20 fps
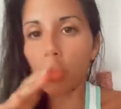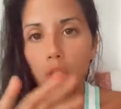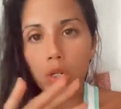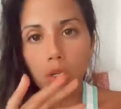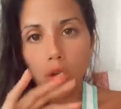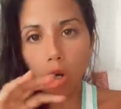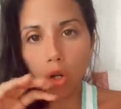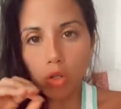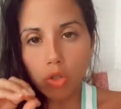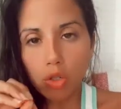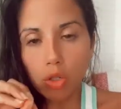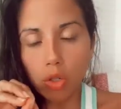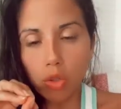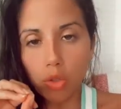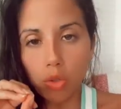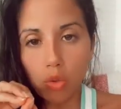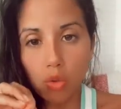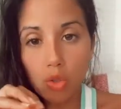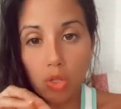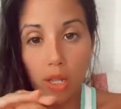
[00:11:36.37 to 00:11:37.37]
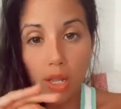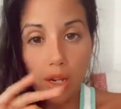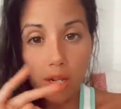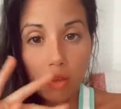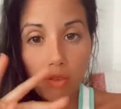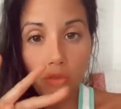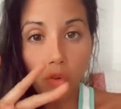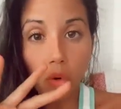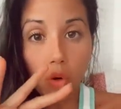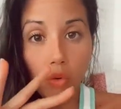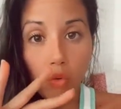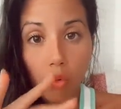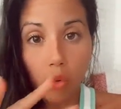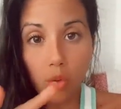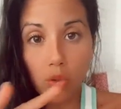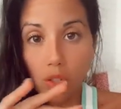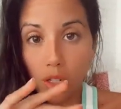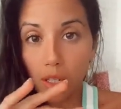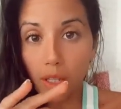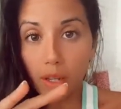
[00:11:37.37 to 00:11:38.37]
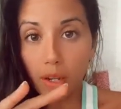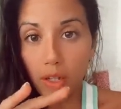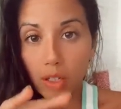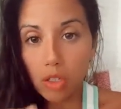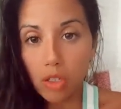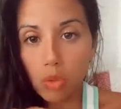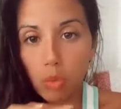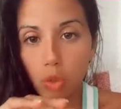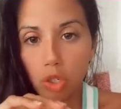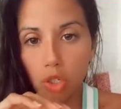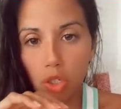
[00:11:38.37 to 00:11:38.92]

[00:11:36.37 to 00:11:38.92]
you can also use any four of those clairs,